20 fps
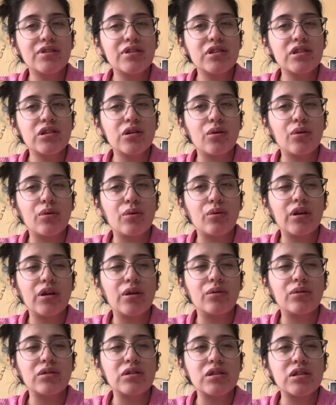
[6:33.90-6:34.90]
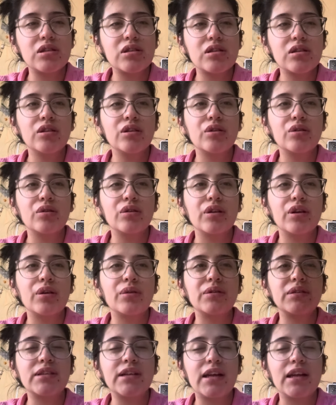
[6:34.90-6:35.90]
So he was a little
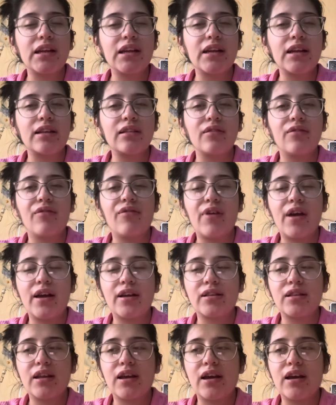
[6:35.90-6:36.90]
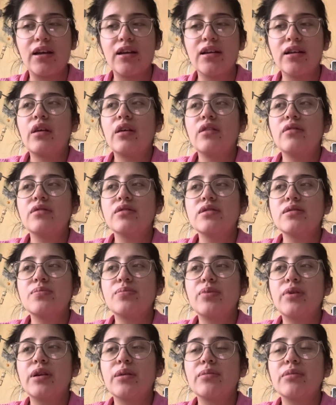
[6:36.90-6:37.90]
irritated at the fact that he was
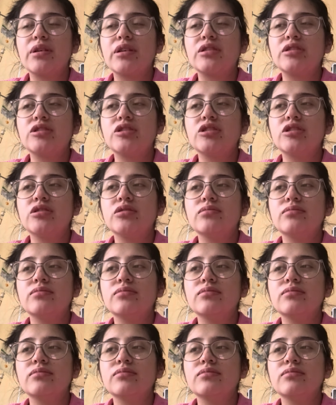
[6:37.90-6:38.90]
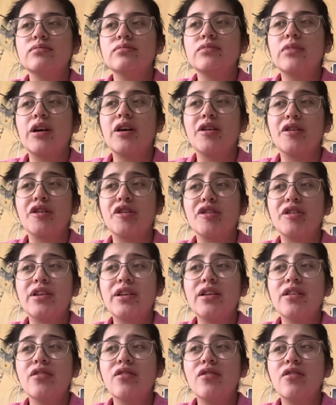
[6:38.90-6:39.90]
pretty much
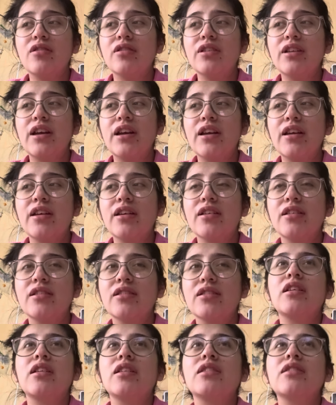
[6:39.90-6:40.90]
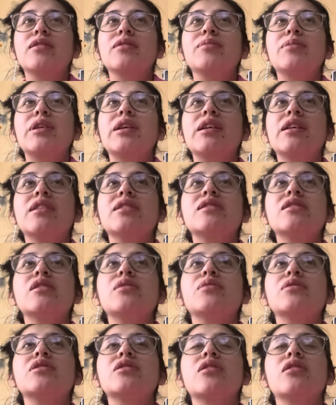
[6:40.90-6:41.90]
hungry all night, and because he
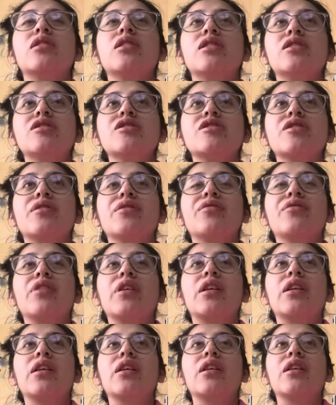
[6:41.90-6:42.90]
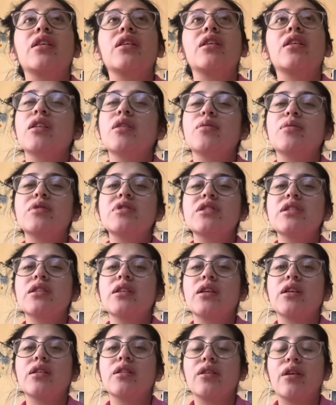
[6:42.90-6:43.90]
was cluster feeding, it wasn't
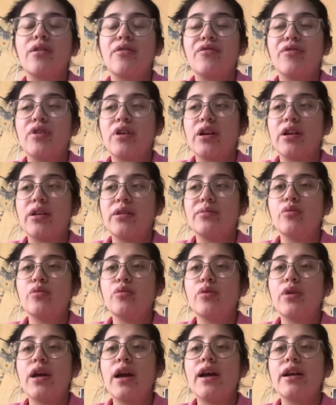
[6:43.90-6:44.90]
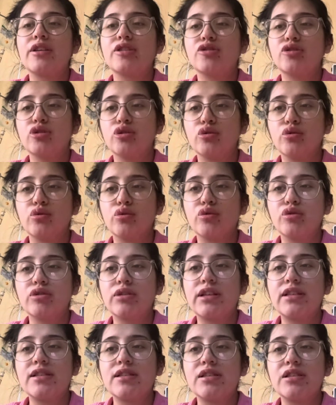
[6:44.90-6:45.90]
enough for him. We had to
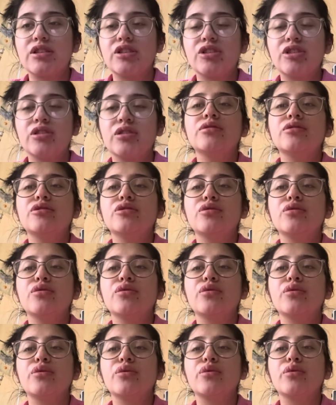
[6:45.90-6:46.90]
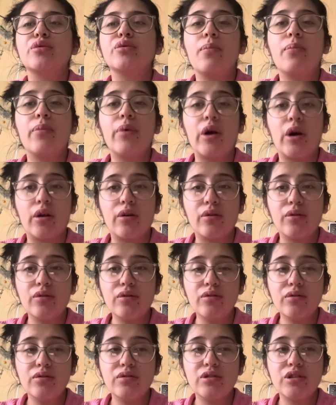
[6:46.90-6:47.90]
transition to
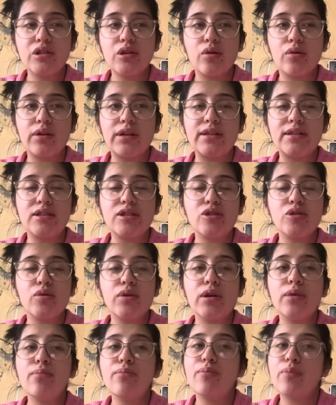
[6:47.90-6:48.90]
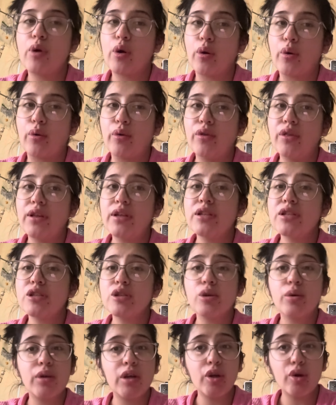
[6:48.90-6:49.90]
bottle, so he's doing both. He's
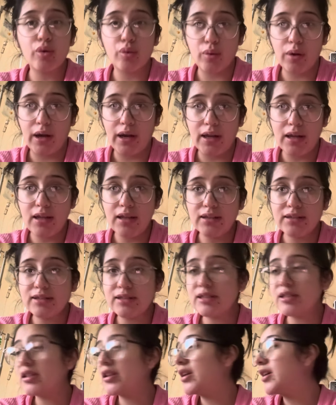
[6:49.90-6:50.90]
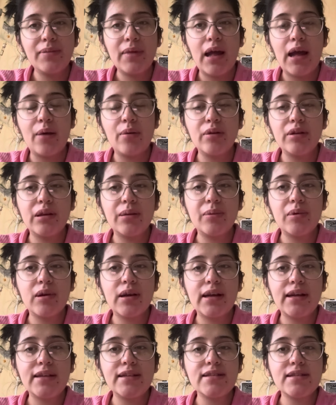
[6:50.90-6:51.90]
doing great. I will keep you
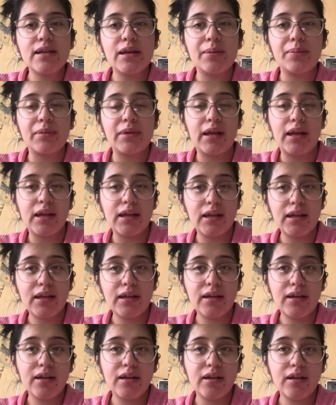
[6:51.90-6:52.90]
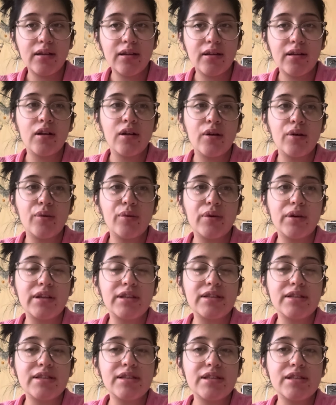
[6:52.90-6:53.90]
guys updated
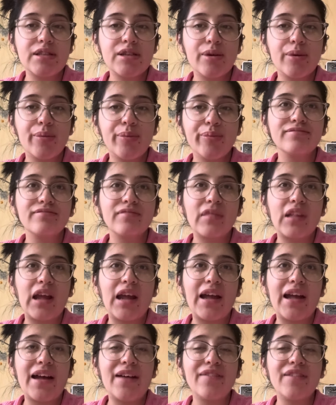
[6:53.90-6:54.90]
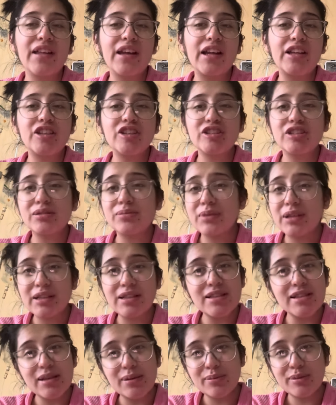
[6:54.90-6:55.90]
once I have the energy
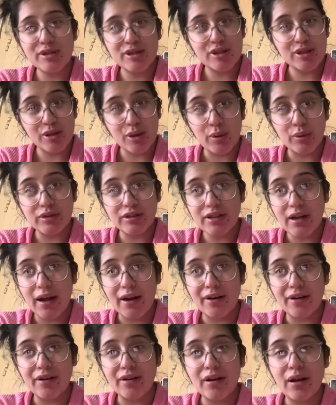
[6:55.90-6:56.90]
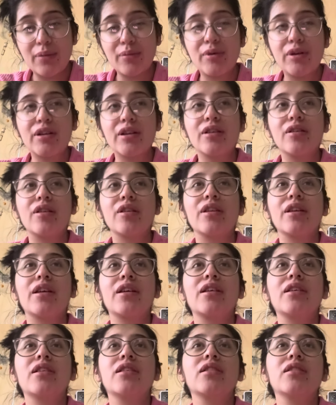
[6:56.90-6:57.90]
because I'm so tired. I'm running on
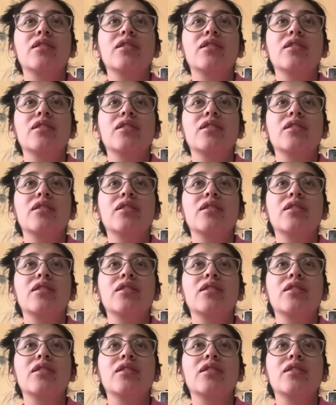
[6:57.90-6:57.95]
like